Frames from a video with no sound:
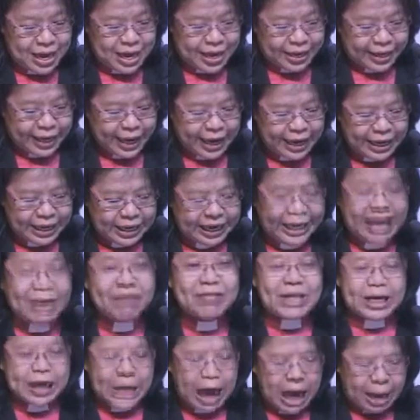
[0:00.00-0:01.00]
Okay?
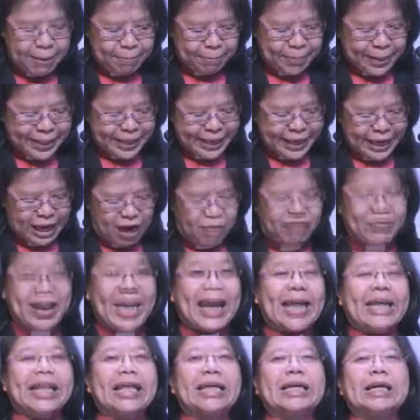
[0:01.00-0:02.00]
Leave the company of
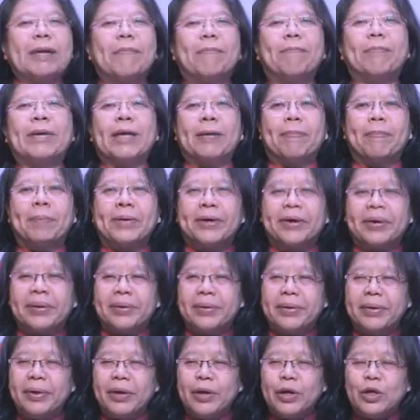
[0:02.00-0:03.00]
ignorant
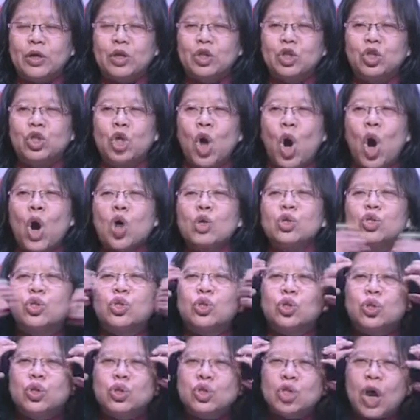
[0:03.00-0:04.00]
people. Those
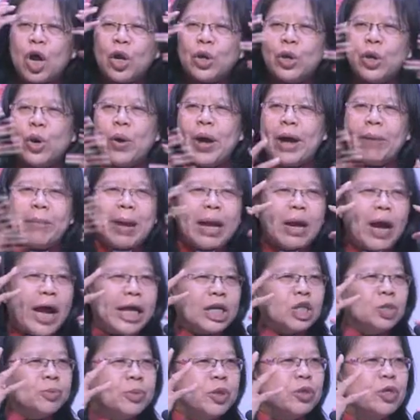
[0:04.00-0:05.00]
who do not know
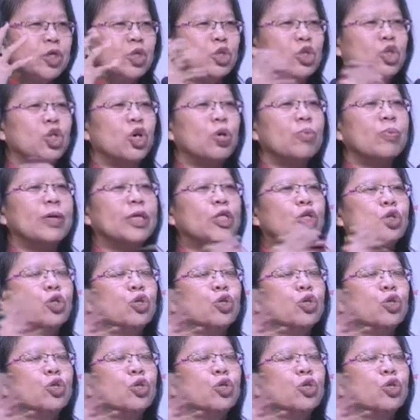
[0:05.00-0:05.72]
experience. Don't be